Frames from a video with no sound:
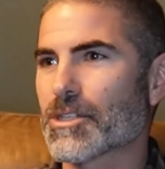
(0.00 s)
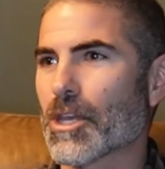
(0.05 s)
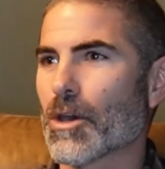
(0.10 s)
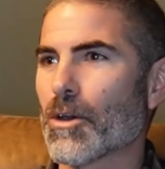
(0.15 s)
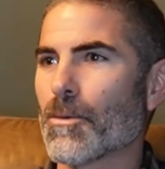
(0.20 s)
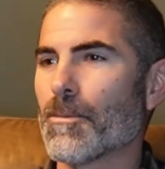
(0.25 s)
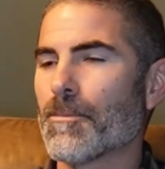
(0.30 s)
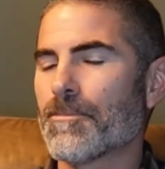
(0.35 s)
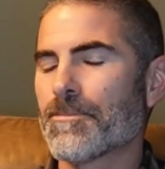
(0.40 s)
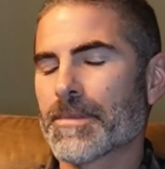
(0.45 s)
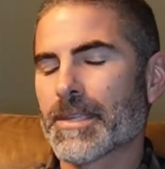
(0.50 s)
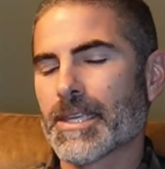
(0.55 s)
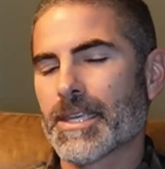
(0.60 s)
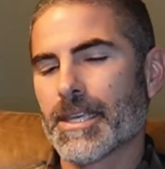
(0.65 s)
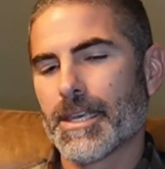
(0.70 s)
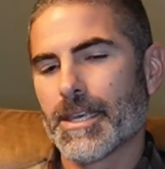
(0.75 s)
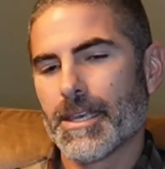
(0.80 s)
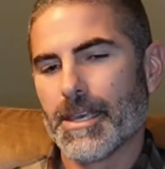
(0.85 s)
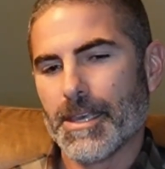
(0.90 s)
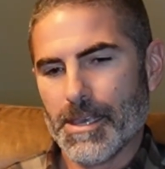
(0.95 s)
So
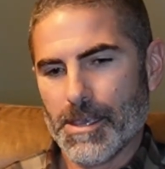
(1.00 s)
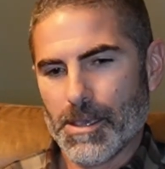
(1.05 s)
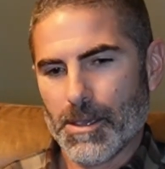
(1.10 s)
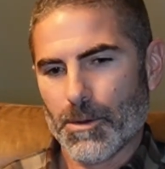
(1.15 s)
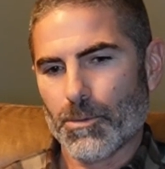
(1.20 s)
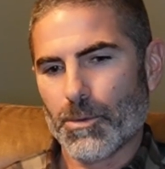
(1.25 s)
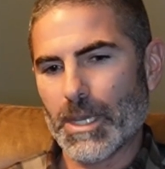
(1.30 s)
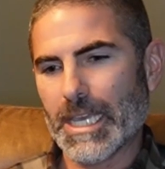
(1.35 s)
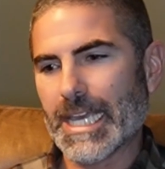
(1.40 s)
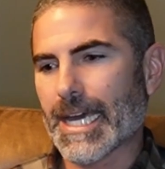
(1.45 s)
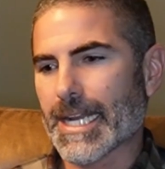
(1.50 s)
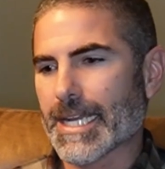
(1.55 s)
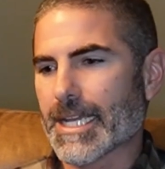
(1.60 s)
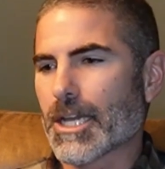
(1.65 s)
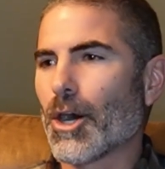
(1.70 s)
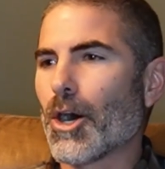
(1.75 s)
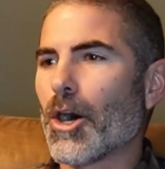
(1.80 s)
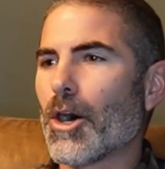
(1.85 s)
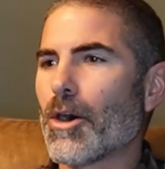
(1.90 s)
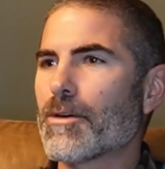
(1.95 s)
we got a
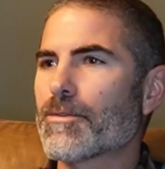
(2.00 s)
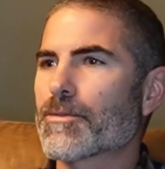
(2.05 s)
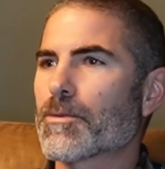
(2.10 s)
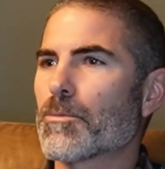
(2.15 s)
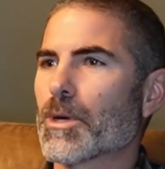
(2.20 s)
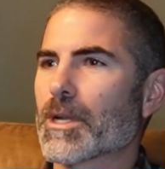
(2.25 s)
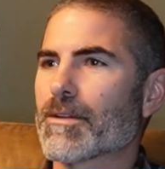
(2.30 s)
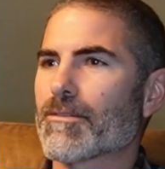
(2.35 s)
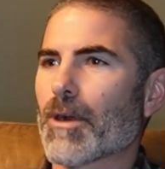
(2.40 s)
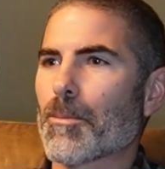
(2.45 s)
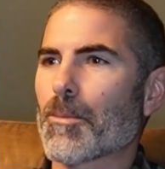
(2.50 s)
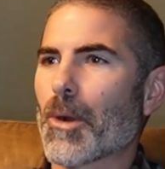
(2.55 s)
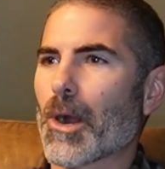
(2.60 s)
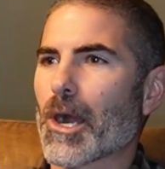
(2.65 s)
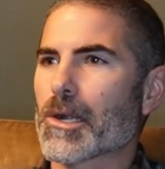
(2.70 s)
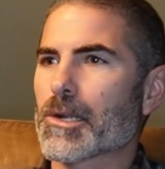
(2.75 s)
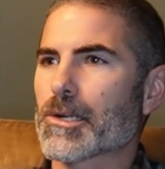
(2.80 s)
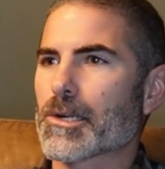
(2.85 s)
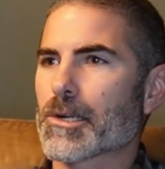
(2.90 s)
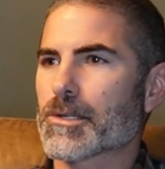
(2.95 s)
call from one of our
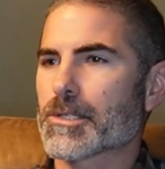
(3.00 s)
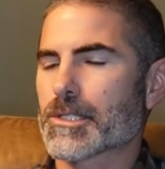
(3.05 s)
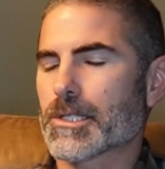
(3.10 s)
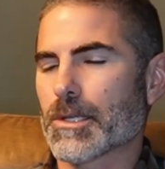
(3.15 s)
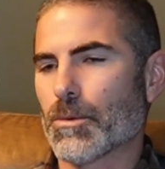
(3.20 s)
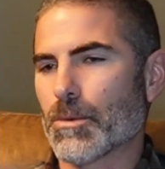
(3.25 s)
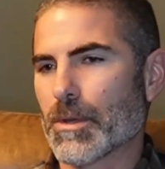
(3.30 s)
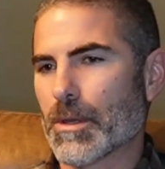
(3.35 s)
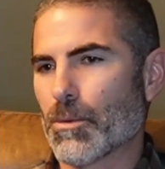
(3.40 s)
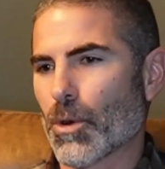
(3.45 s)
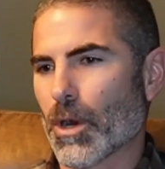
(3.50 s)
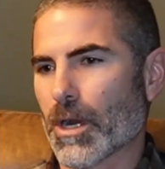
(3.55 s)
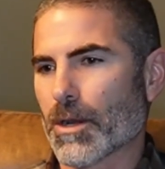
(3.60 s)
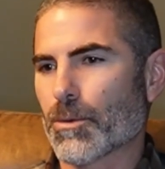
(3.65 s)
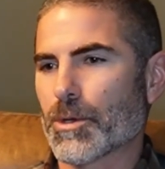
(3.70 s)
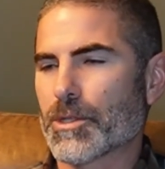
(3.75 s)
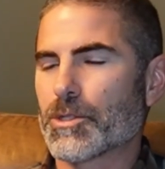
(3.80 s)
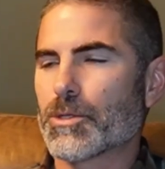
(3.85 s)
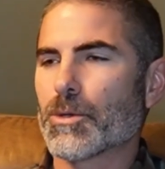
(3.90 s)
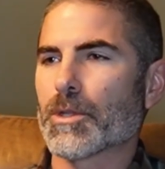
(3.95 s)
partners that we work
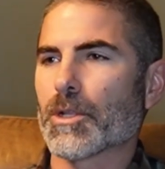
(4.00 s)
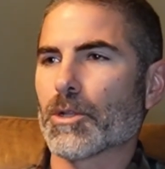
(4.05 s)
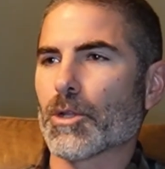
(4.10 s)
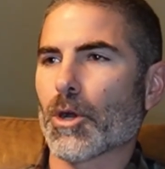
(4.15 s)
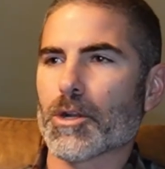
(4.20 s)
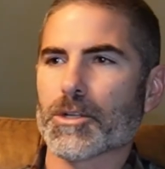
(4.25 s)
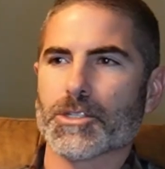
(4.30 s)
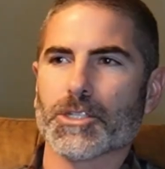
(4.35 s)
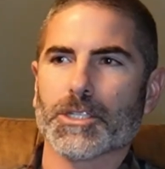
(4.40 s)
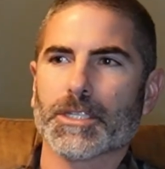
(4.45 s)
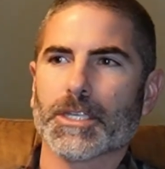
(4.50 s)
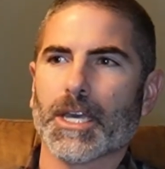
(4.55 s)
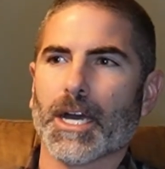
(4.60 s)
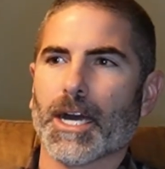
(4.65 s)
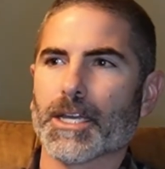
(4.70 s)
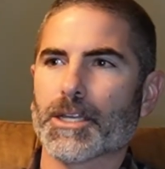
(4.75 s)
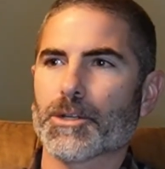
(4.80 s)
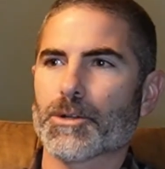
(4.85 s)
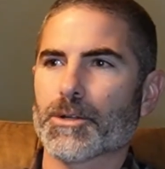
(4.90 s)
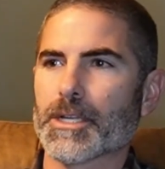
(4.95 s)
with, two of the largest
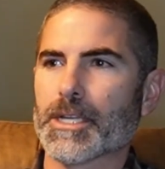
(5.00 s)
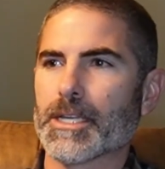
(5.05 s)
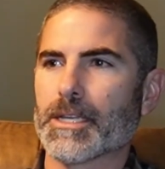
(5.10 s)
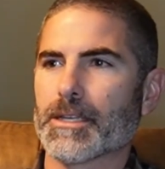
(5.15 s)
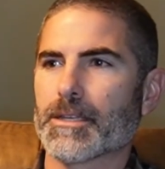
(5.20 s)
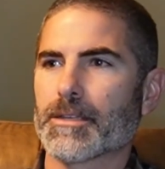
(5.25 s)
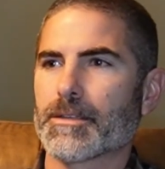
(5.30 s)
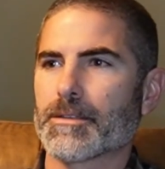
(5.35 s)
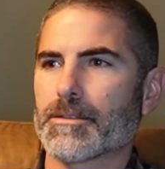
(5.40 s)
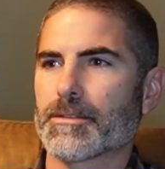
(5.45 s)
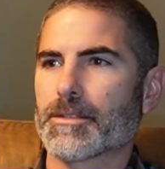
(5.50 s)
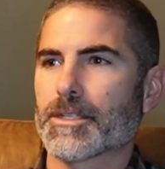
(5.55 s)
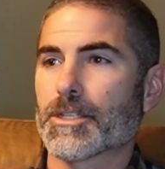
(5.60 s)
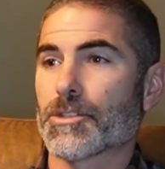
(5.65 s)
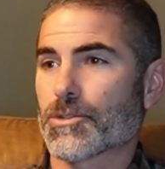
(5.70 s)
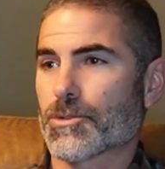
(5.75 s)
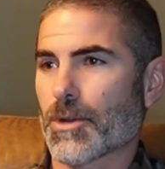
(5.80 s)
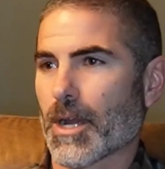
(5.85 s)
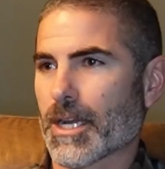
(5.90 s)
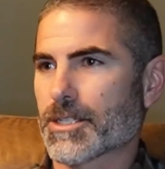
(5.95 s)
concrete
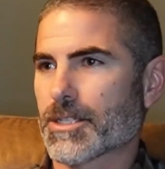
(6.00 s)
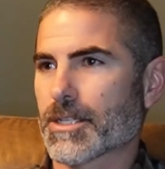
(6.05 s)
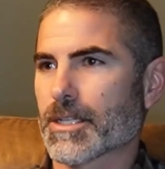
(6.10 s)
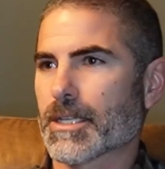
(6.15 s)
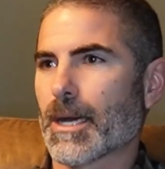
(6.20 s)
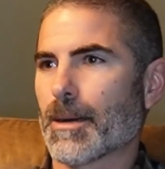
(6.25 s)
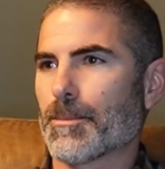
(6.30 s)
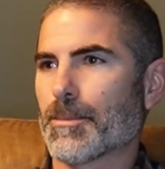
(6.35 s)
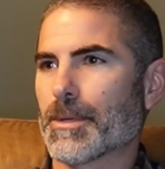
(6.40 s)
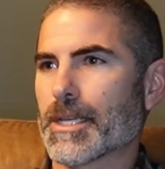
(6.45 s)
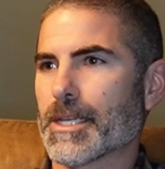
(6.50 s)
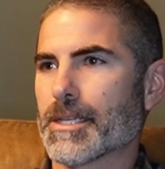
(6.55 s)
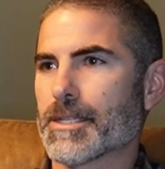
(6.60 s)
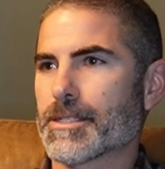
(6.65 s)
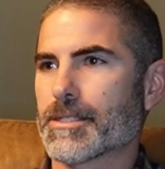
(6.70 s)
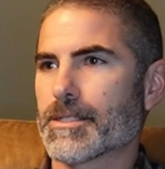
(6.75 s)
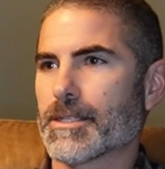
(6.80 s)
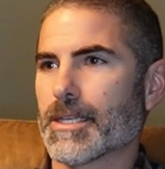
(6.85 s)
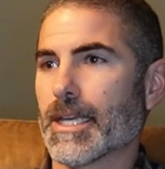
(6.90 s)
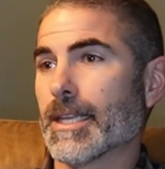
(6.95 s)
construction
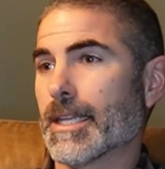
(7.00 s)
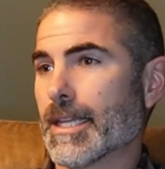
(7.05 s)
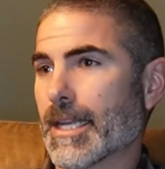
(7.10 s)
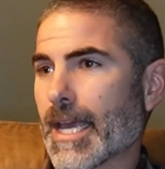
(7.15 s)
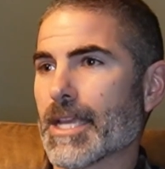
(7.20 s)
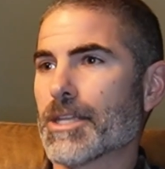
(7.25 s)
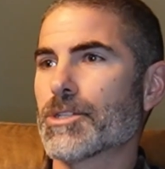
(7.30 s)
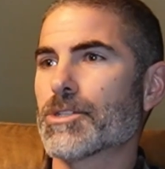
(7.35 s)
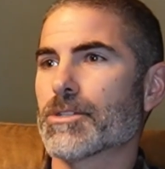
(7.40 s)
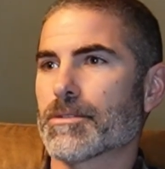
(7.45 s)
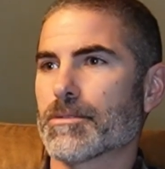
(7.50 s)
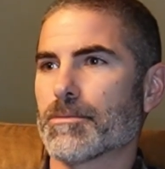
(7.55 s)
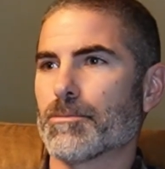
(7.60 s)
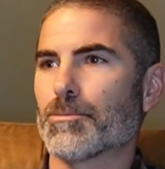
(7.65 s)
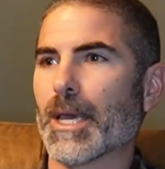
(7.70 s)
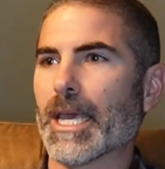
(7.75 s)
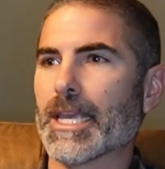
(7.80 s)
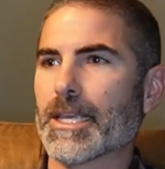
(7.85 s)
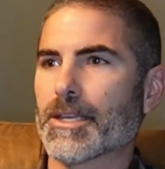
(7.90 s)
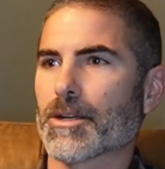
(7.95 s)
companies in the nation,
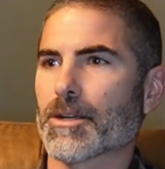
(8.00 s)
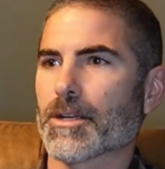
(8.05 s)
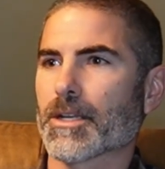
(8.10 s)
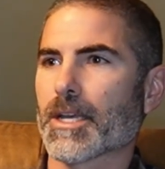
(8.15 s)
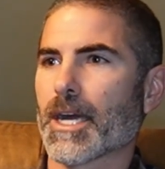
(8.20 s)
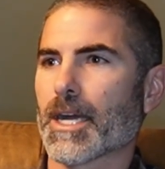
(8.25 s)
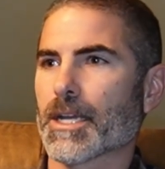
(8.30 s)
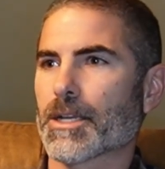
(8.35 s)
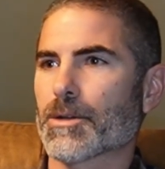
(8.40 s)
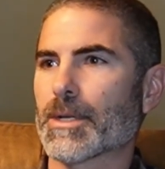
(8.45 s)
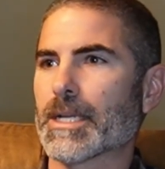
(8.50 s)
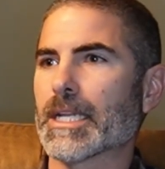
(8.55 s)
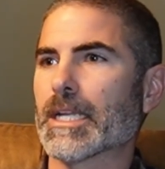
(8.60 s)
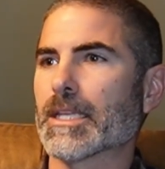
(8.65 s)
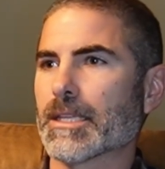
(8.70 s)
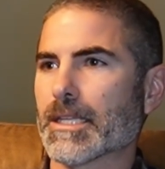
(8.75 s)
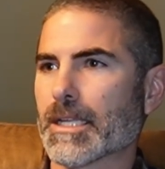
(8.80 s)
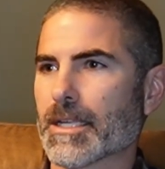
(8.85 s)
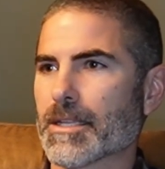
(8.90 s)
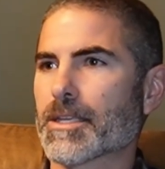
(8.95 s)
Baker Concrete
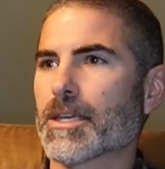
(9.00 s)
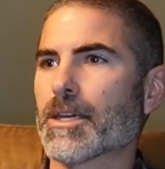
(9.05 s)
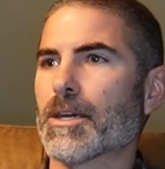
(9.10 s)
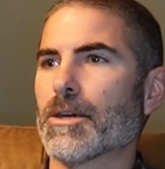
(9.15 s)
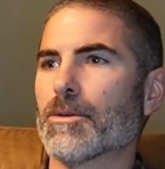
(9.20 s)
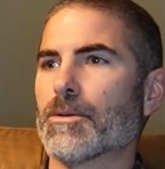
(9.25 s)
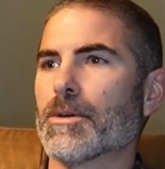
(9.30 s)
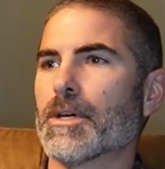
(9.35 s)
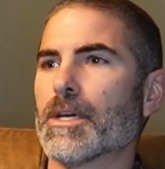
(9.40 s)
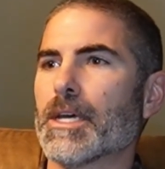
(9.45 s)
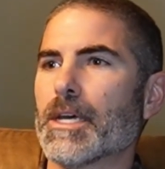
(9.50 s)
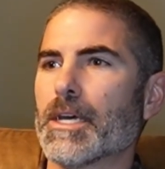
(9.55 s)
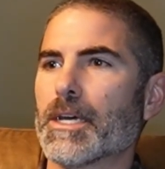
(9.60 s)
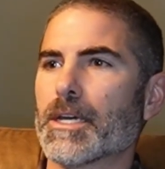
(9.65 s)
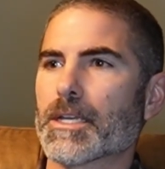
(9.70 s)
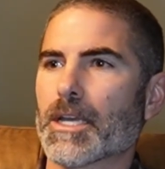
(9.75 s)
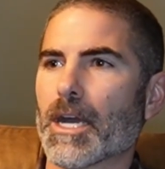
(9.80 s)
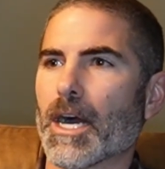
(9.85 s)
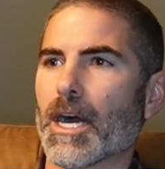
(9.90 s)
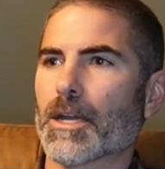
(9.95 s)
and Lithko
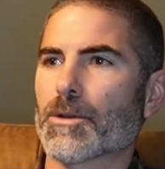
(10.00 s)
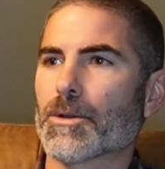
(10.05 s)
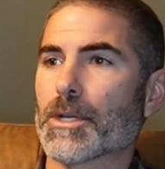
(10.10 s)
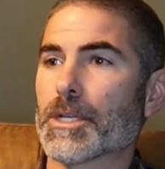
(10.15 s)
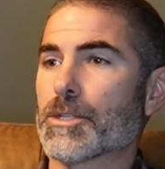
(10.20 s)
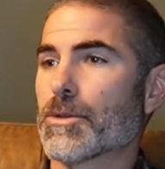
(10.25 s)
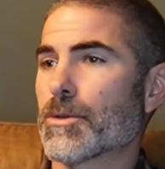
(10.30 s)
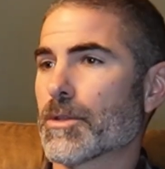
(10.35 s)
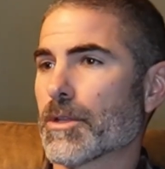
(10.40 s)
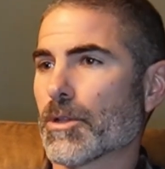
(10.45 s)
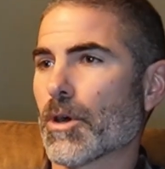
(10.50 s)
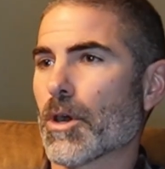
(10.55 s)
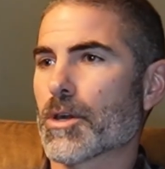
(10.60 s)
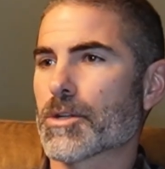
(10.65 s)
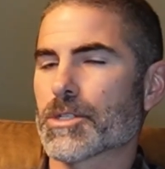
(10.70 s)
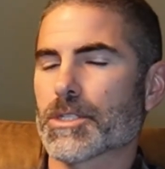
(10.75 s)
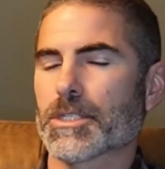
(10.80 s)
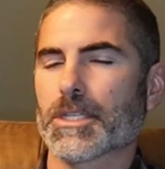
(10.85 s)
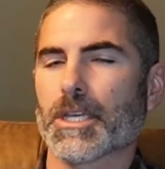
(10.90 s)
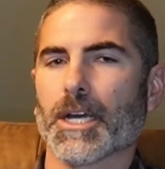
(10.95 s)
Concrete, two of the
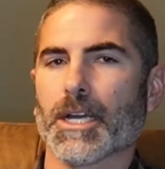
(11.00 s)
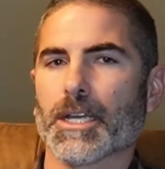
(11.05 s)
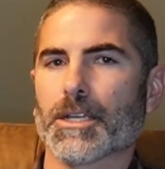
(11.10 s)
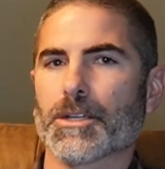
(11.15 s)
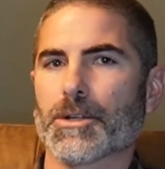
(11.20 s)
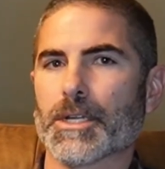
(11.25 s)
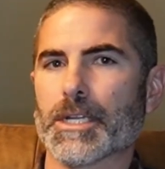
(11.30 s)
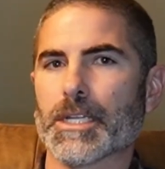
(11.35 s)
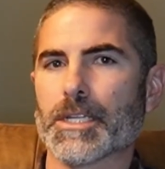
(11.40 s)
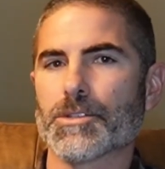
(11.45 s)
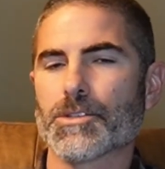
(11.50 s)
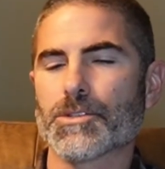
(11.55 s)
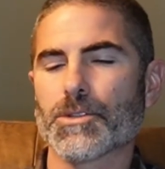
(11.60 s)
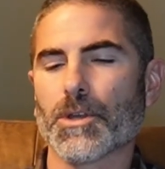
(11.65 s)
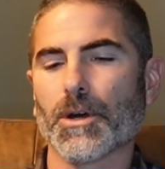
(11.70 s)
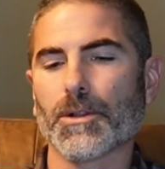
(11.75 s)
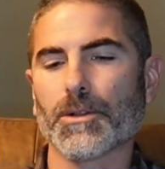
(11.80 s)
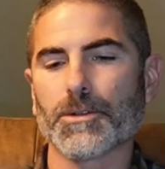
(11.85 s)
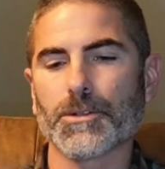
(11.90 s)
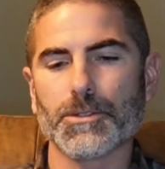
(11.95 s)
largest concrete
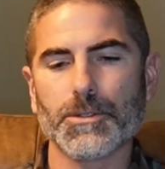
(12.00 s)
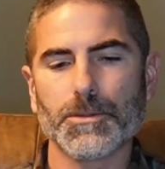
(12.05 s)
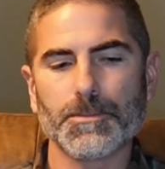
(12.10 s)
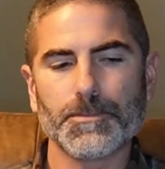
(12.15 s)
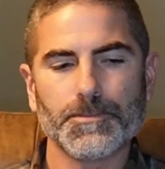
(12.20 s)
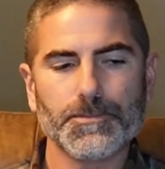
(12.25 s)
installers.